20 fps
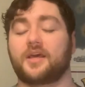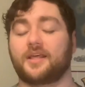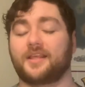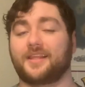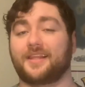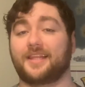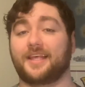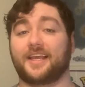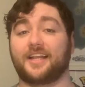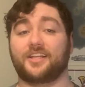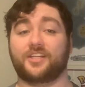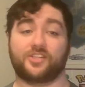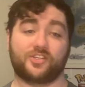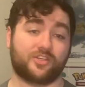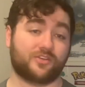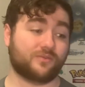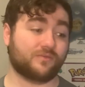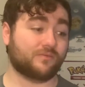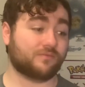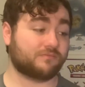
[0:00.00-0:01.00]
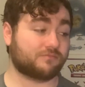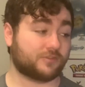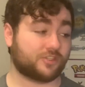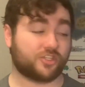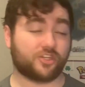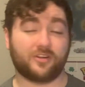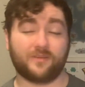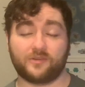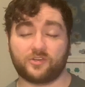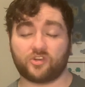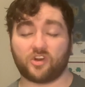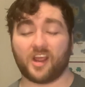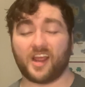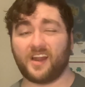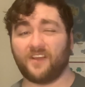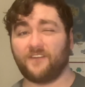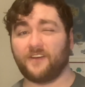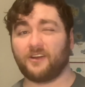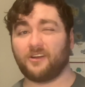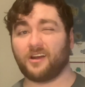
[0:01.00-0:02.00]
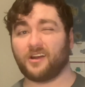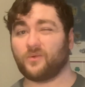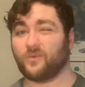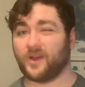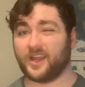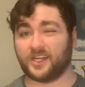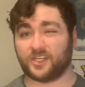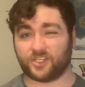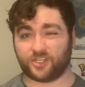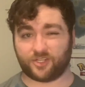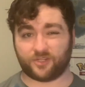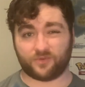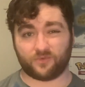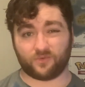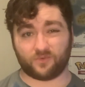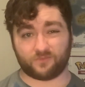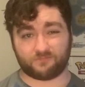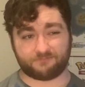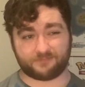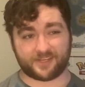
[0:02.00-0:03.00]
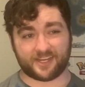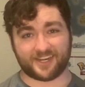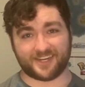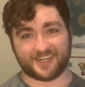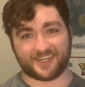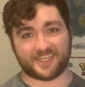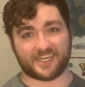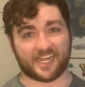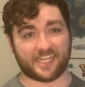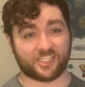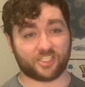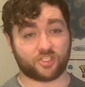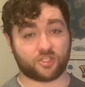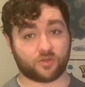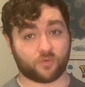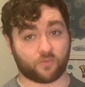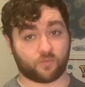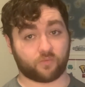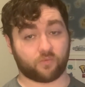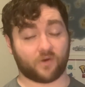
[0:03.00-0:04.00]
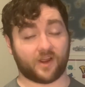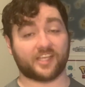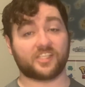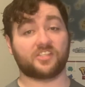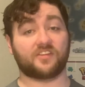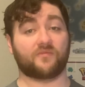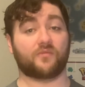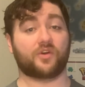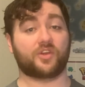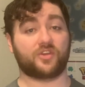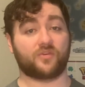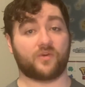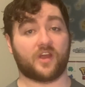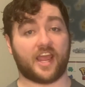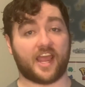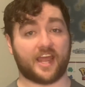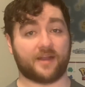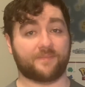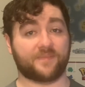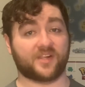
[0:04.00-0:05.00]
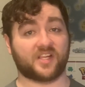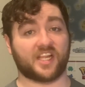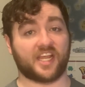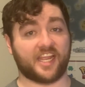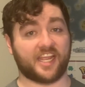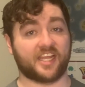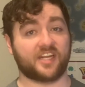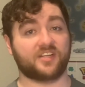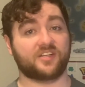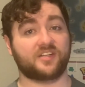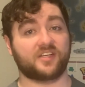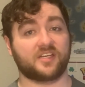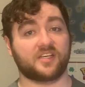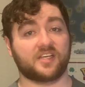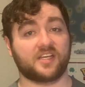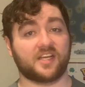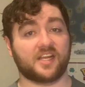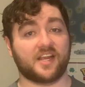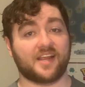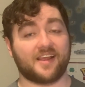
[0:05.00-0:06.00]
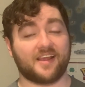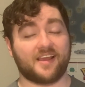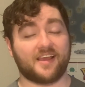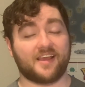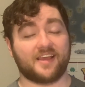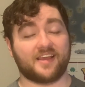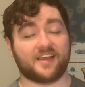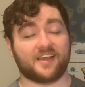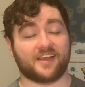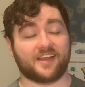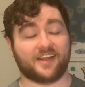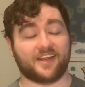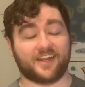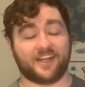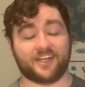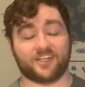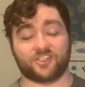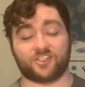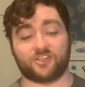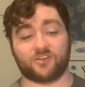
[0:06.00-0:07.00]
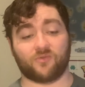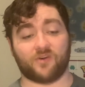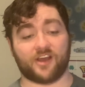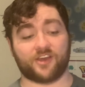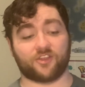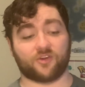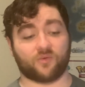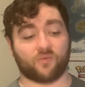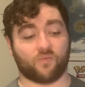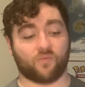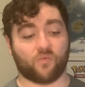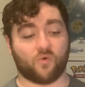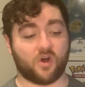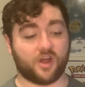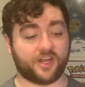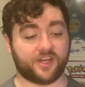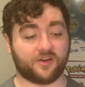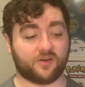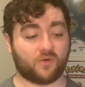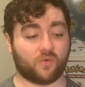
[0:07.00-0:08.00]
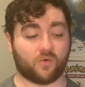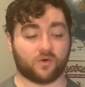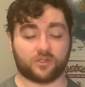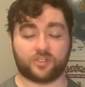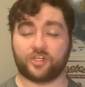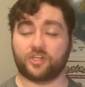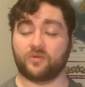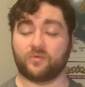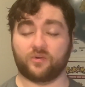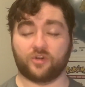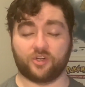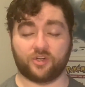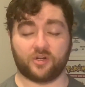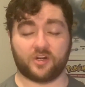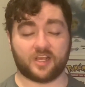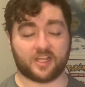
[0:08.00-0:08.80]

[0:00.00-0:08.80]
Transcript: then you should try to figure out a way to condense the rest of what you had planned into either one or two